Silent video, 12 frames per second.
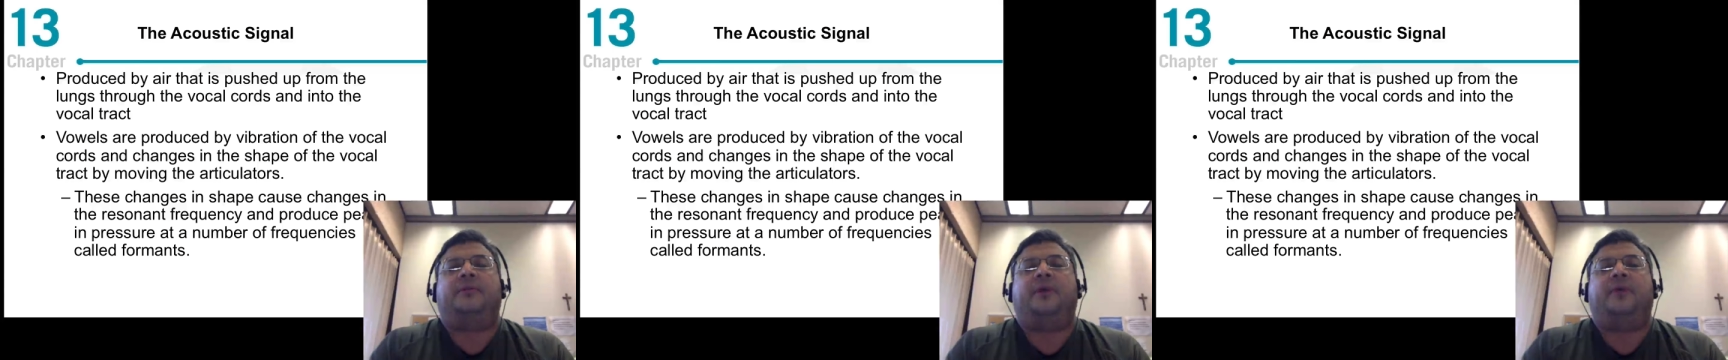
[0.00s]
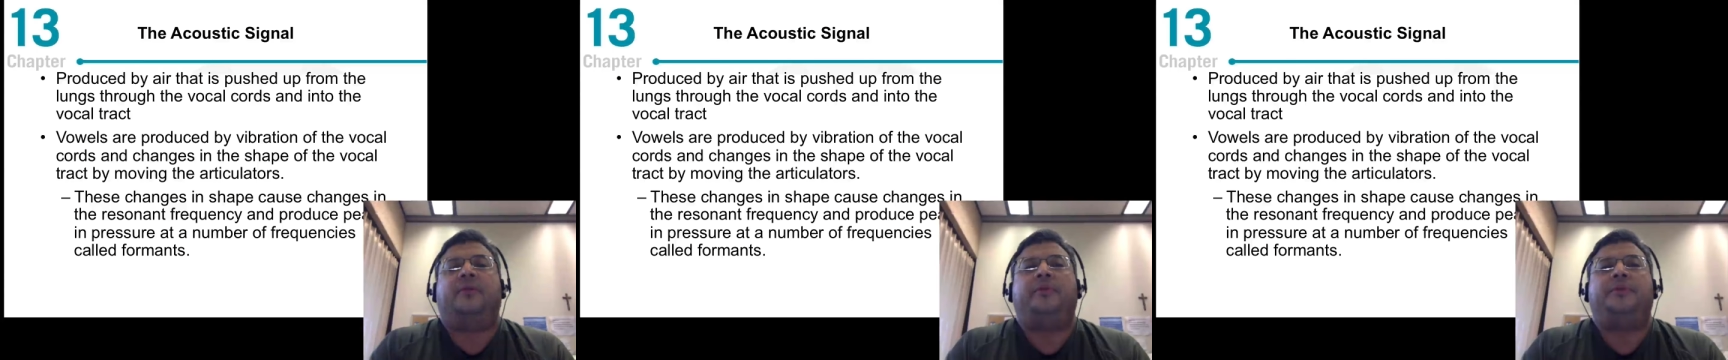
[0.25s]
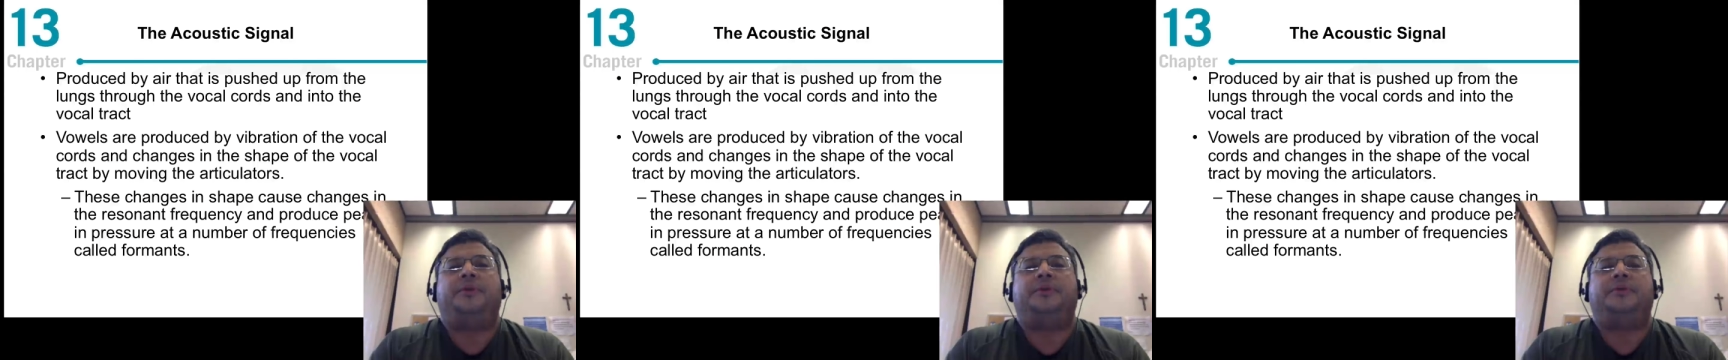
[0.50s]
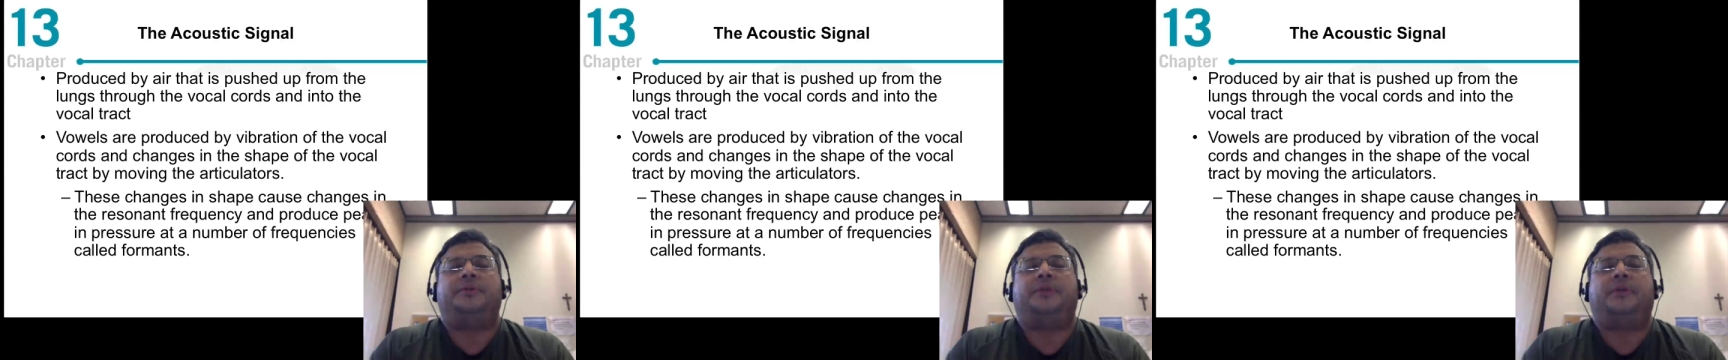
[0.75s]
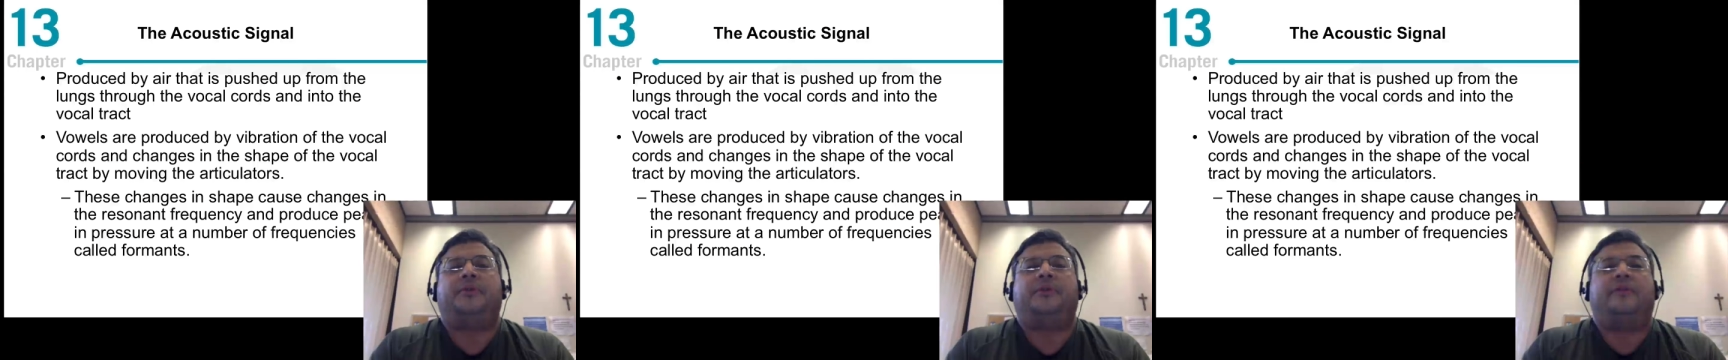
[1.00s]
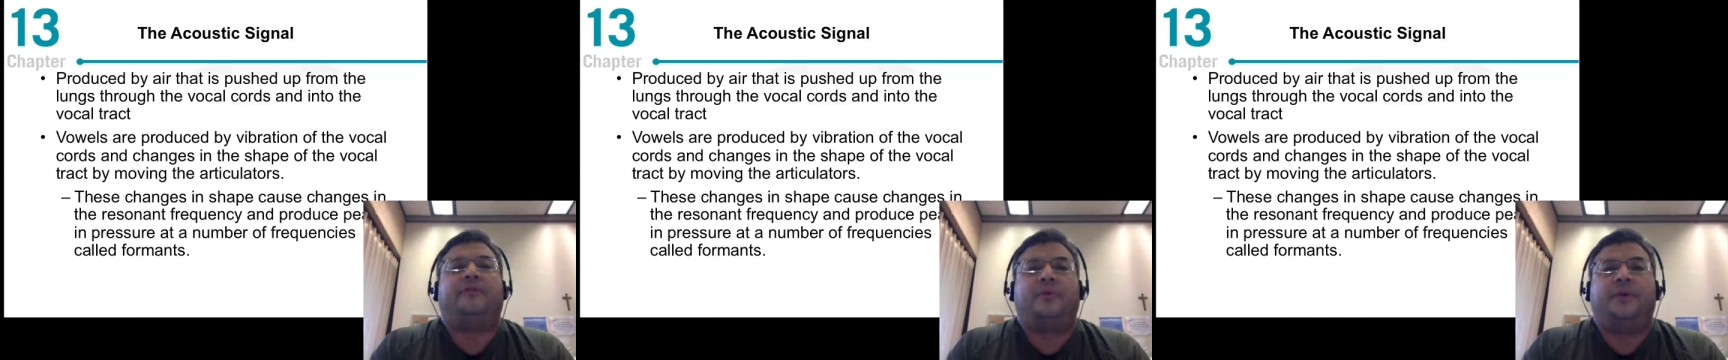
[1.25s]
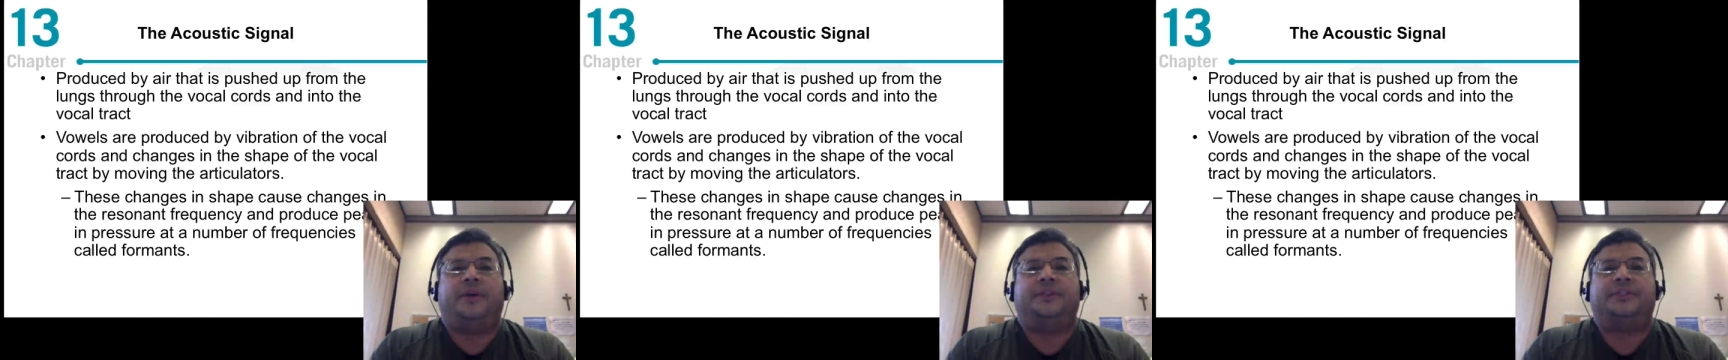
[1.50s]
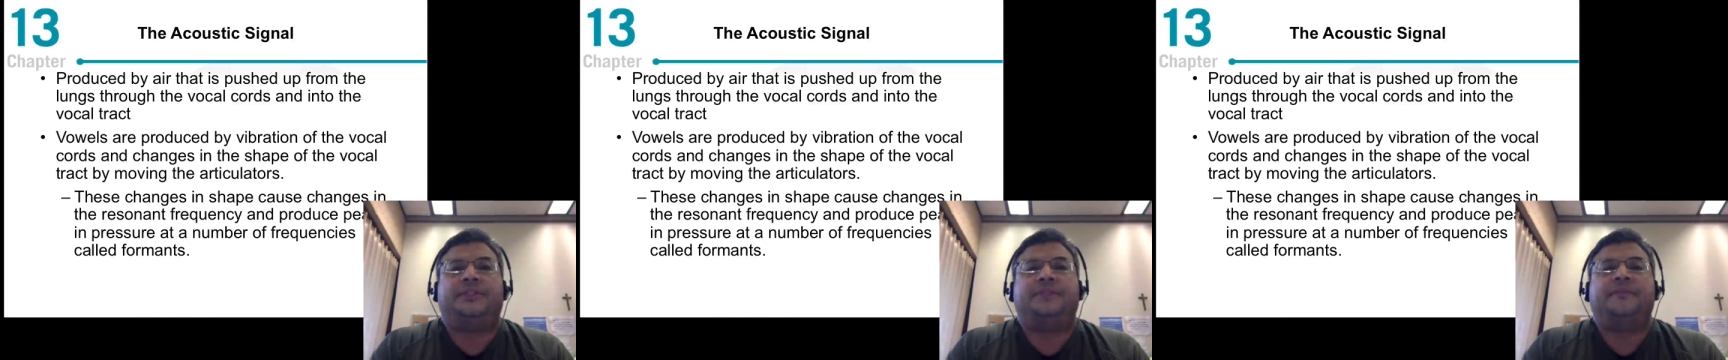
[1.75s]
with our
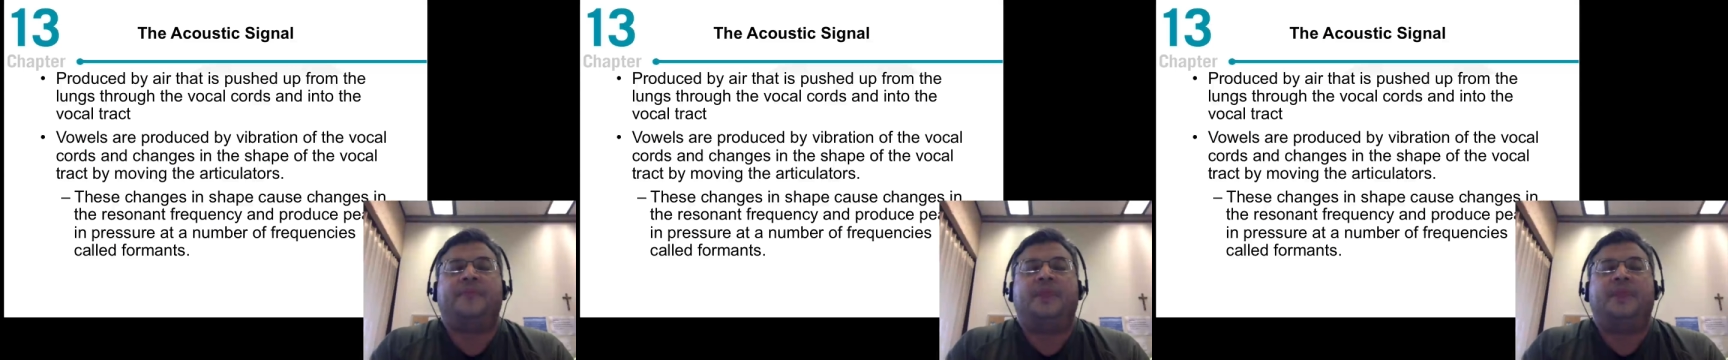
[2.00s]
voice,